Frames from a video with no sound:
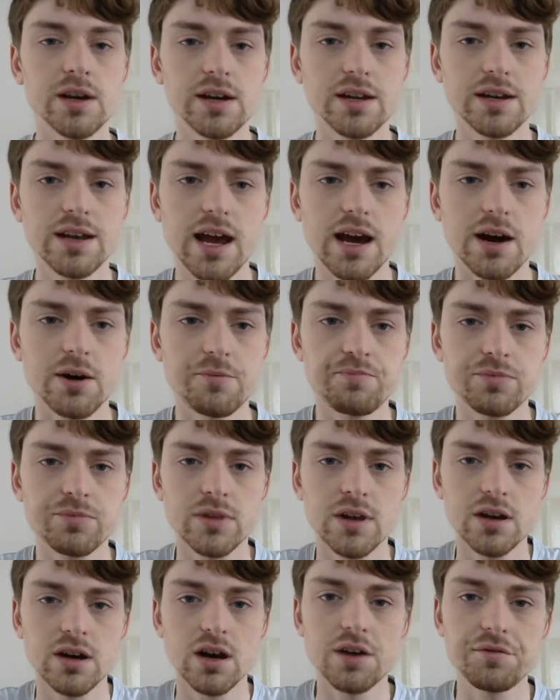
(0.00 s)
Now,
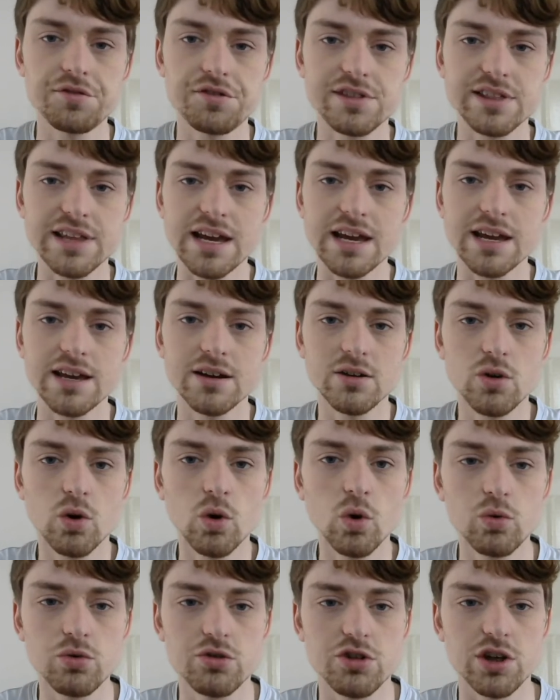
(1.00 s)
obviously,
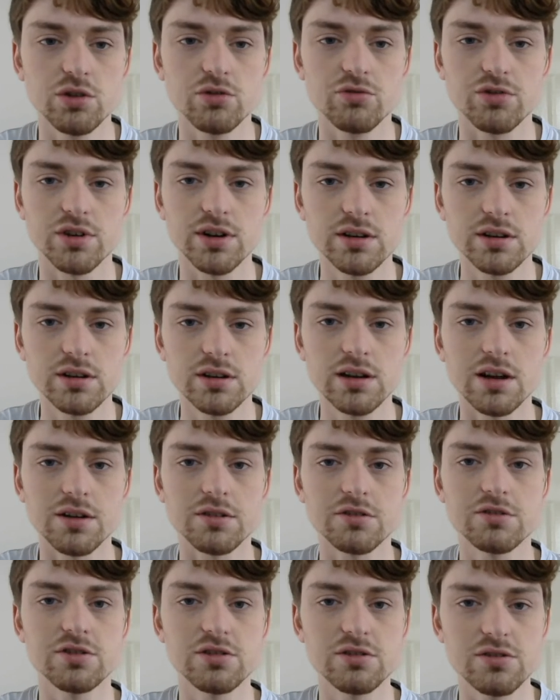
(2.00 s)
all children like
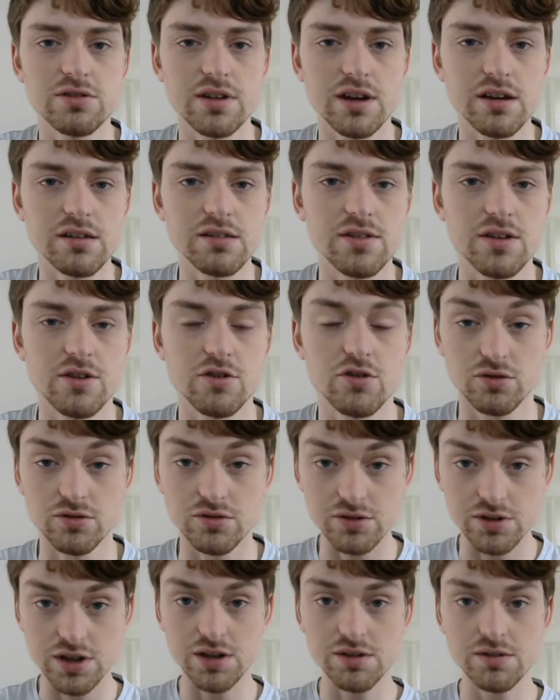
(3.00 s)
to do things that they shouldn't
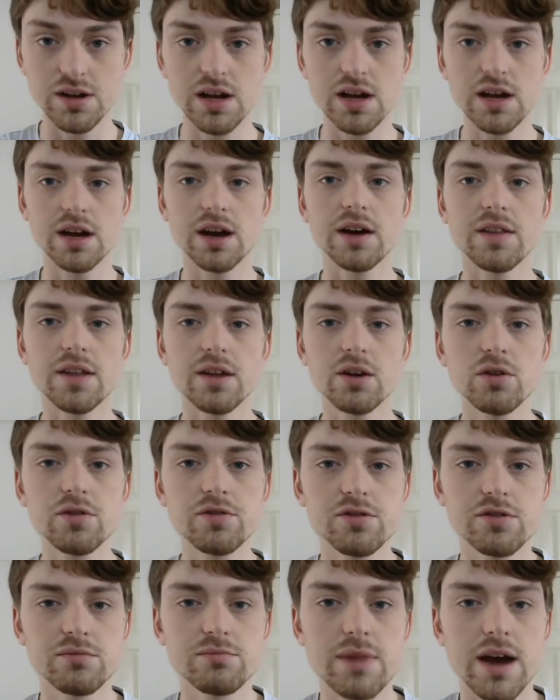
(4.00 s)
do, and they
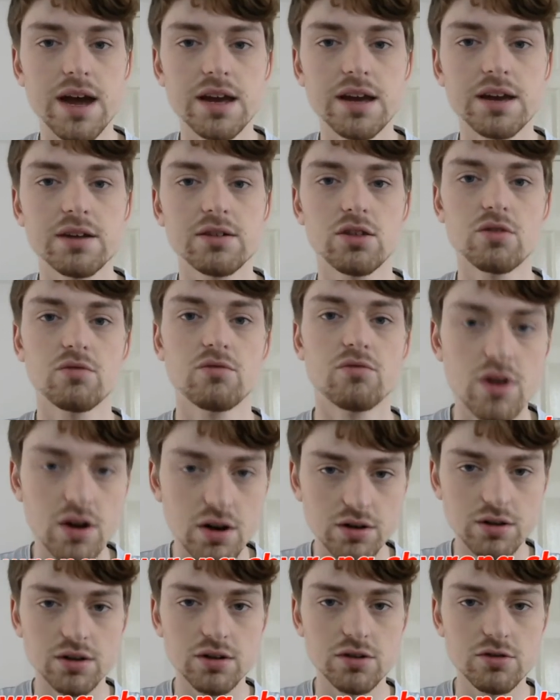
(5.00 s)
often make the
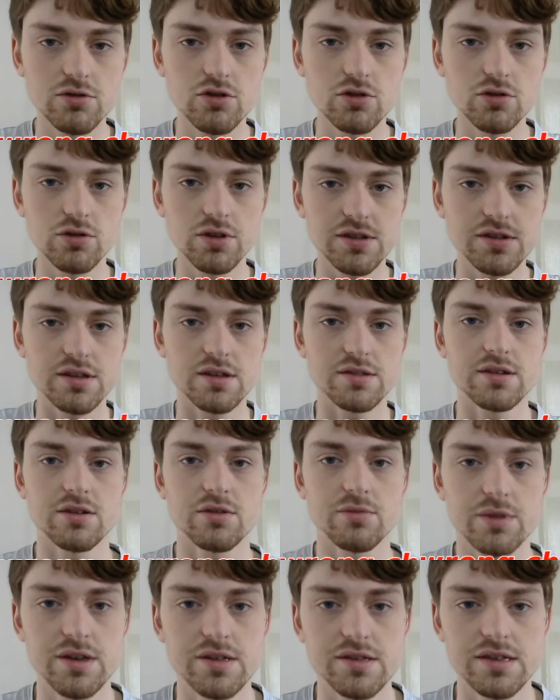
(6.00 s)
wrong choices, as
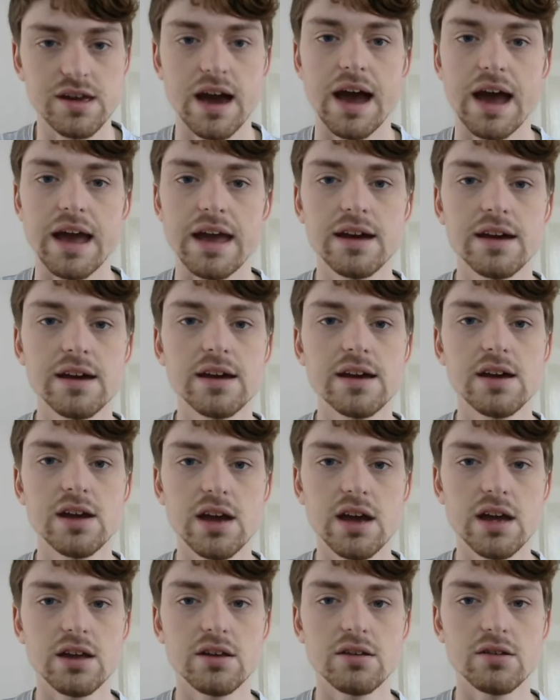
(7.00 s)
we say,
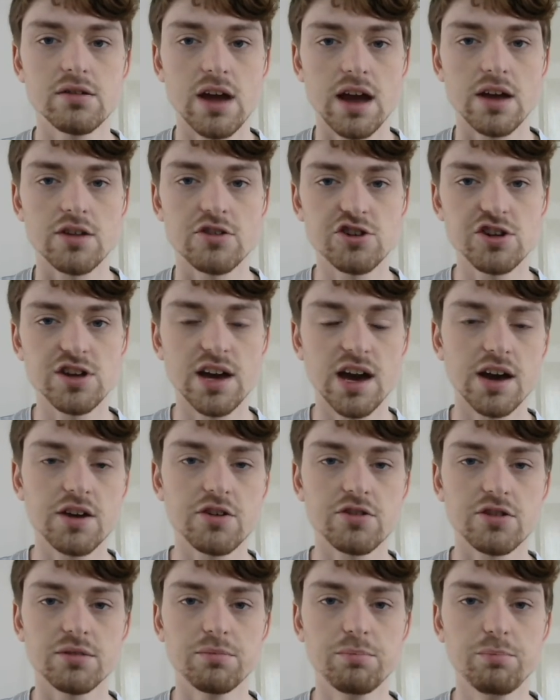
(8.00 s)
in
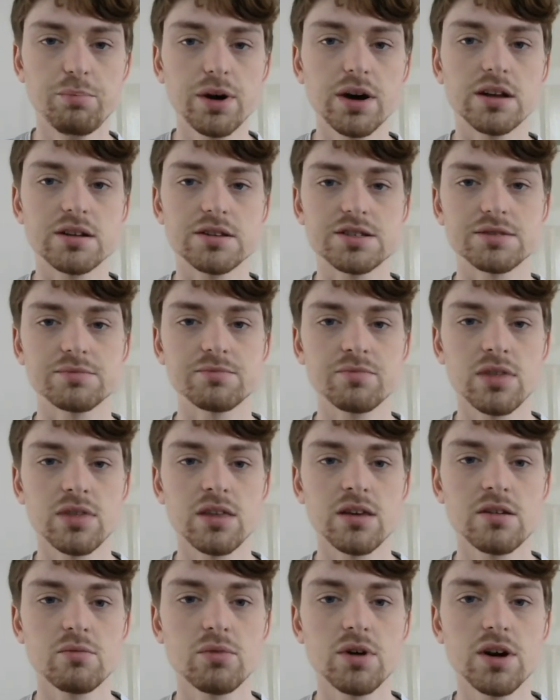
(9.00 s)
education. But
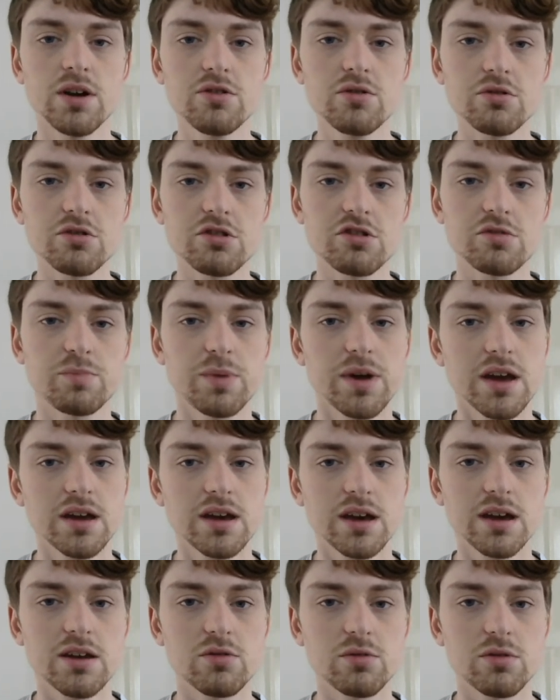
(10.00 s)
when you're
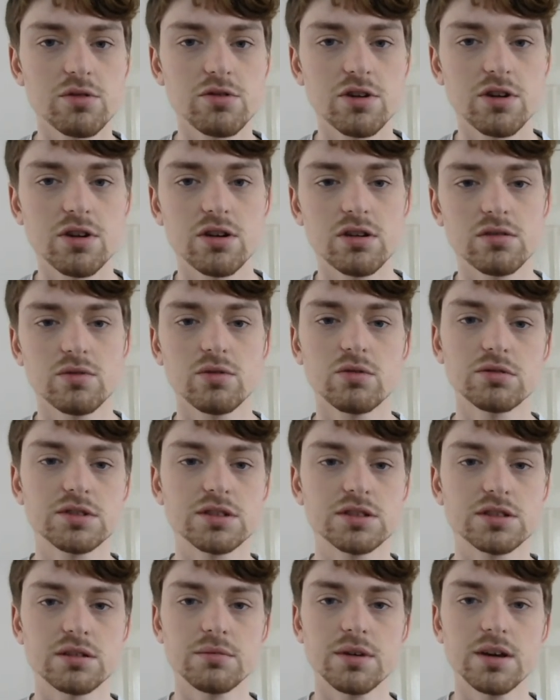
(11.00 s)
speaking to a child of
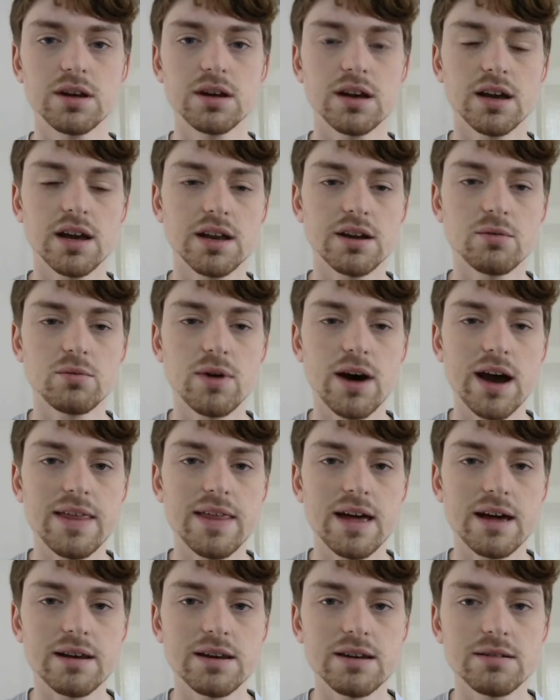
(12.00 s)
autism in a way
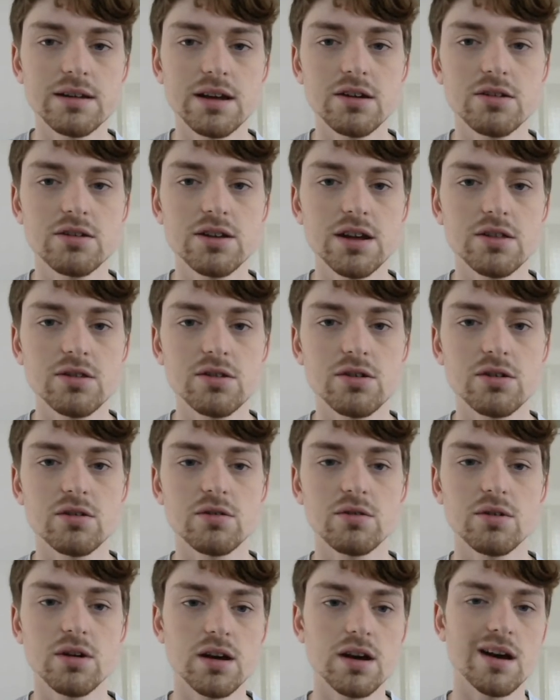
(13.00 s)
that you need
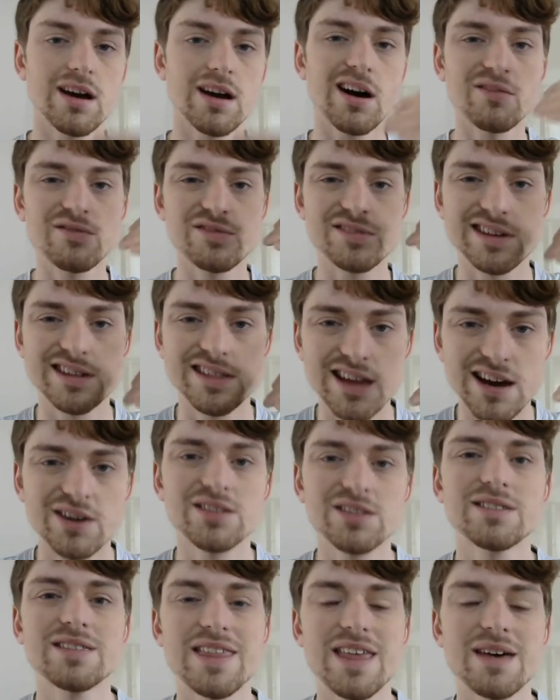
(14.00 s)
to obviously tell
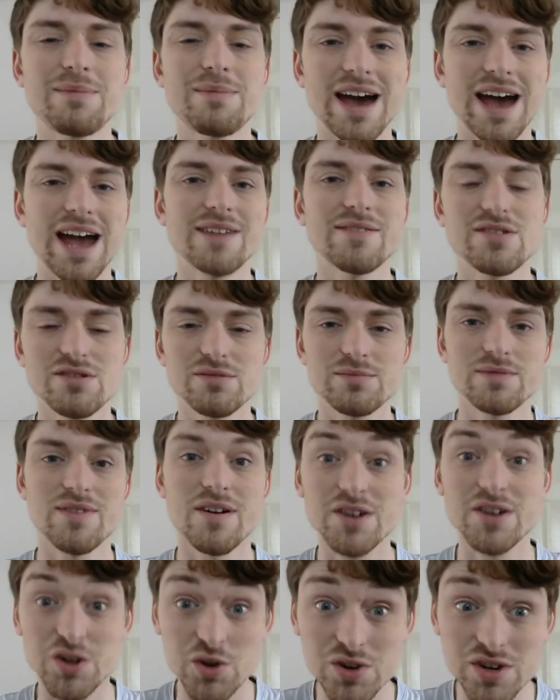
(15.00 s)
them that their behaviour has not been
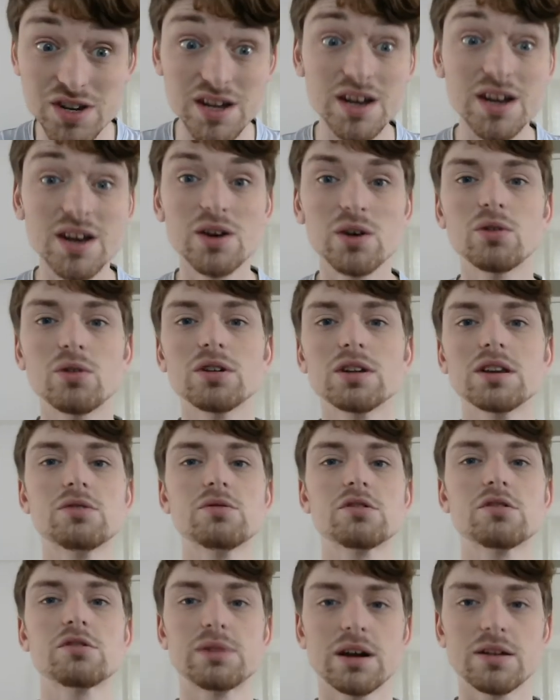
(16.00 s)
very good, or you need to
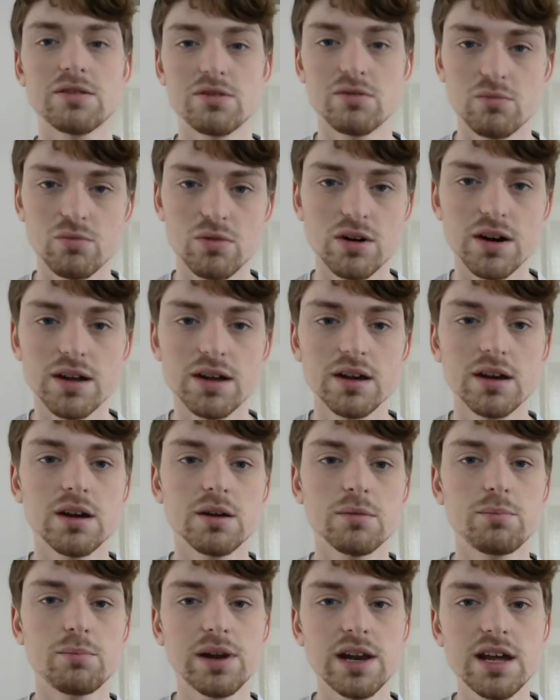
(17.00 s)
explain to them why,
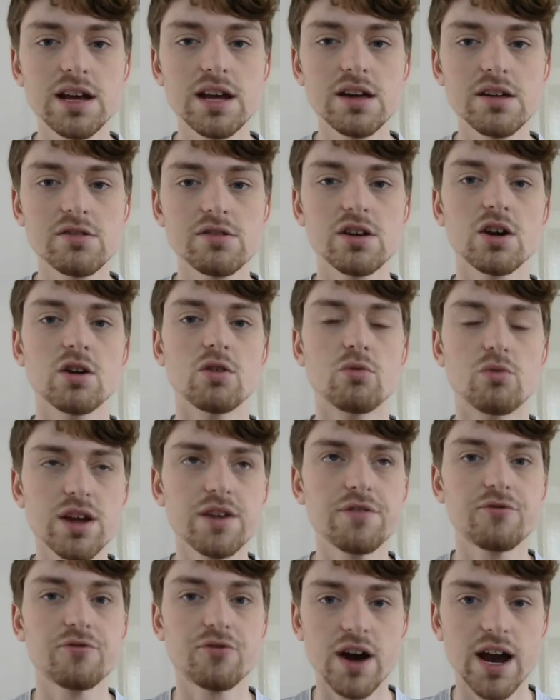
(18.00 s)
please
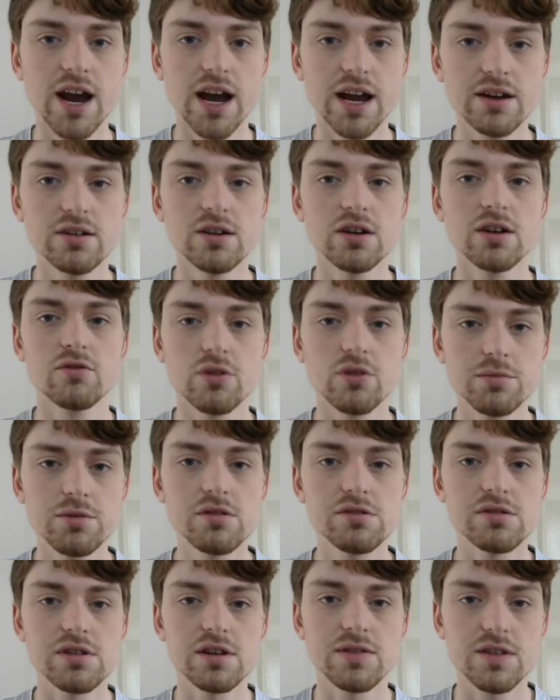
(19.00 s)
refrain from
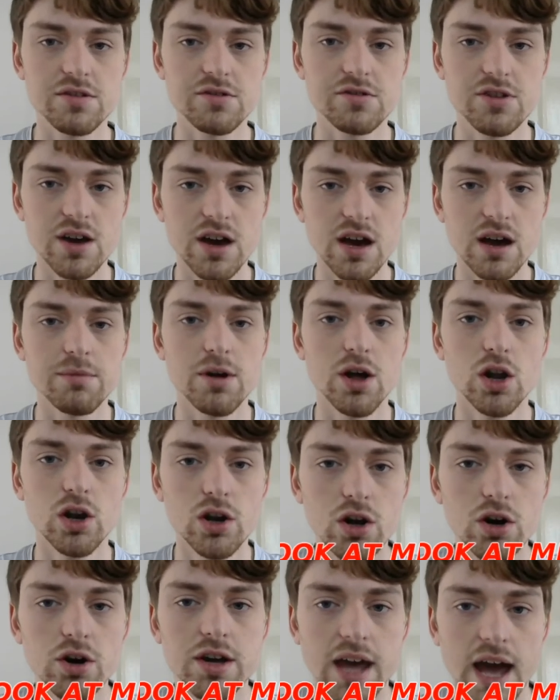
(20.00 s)
using this term,
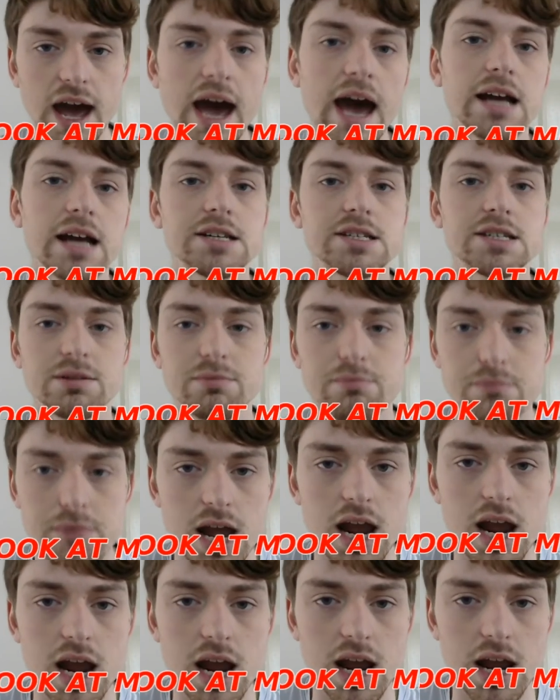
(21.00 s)
look at
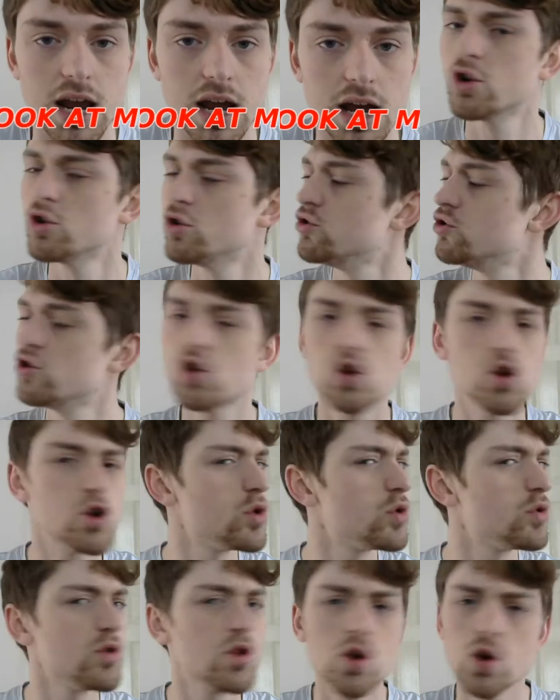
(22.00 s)
me.
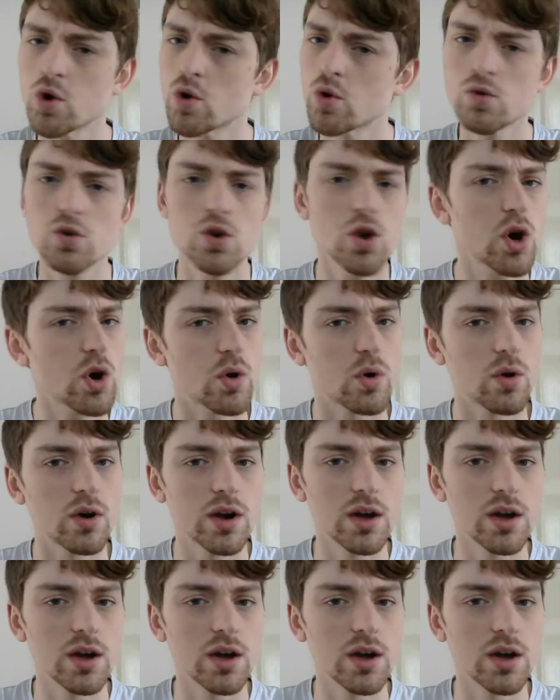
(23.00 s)
No, no, no.